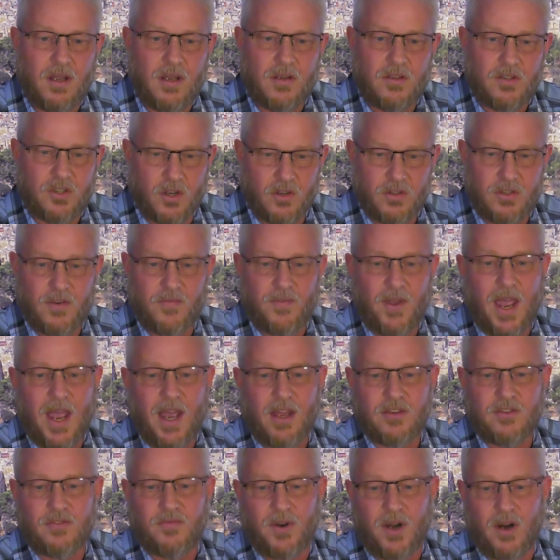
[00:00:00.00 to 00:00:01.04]
Joseph
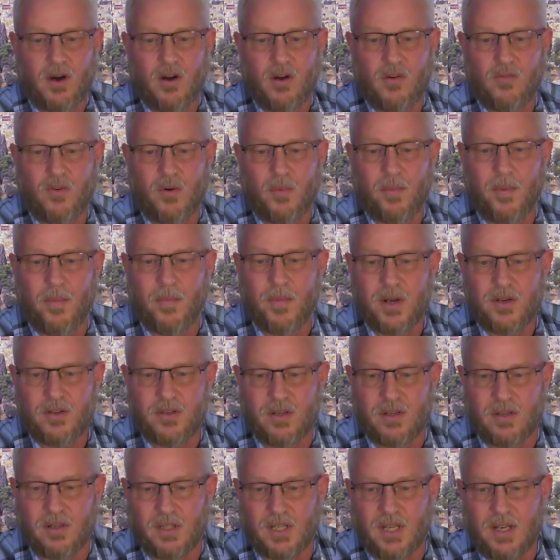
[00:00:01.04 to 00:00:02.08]
asks Pharaoh for
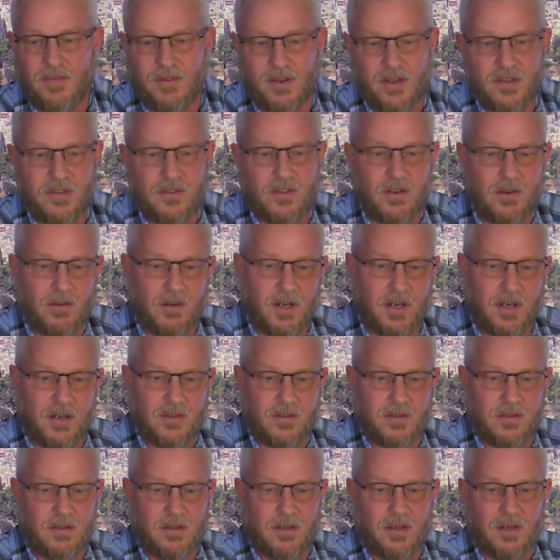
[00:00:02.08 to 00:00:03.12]
permission to leave his
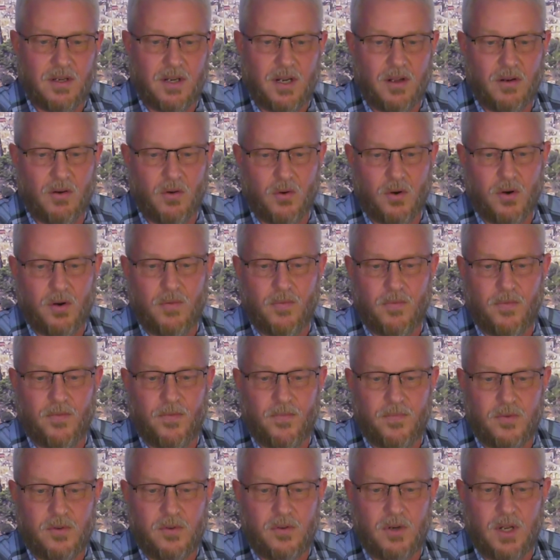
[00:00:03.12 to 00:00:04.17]
duties in order
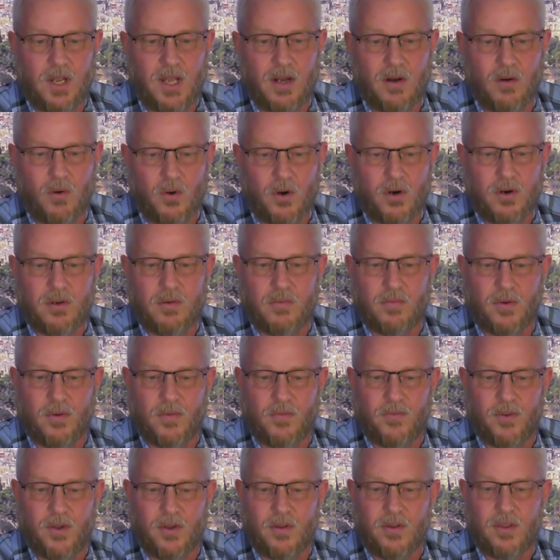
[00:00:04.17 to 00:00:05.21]
to
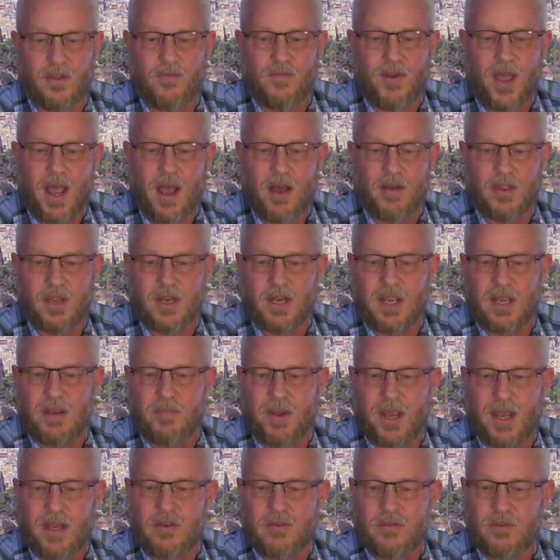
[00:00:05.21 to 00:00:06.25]
fulfill the vow that he
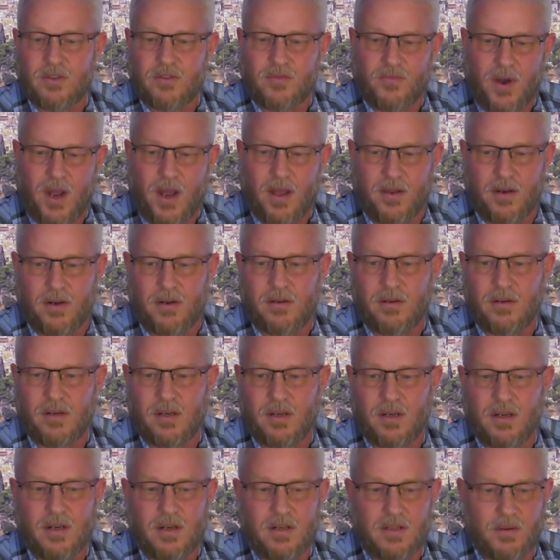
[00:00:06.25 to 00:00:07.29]
made to his father
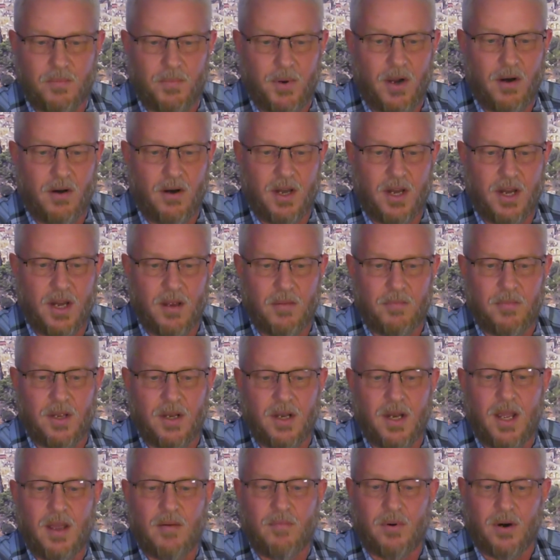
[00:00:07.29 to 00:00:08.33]
to bury him
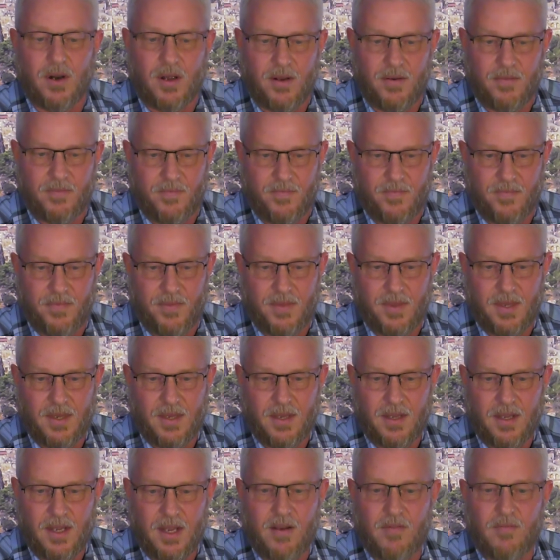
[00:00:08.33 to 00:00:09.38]
in Hebron,
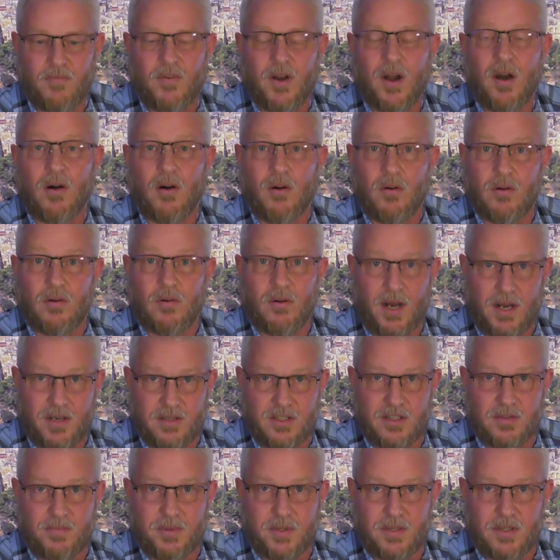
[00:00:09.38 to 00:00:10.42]
and Pharaoh grants
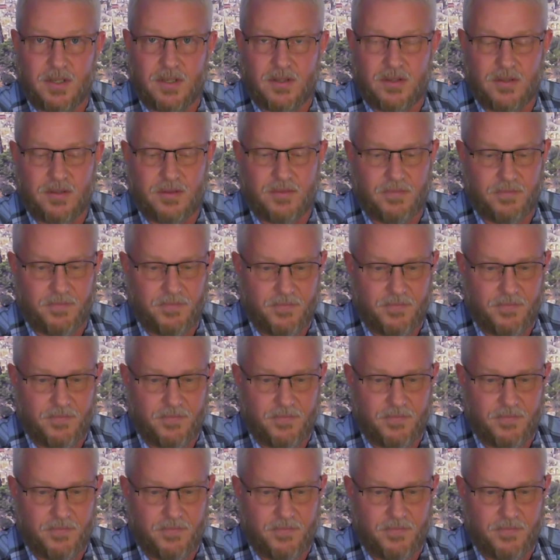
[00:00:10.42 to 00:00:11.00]
his petition.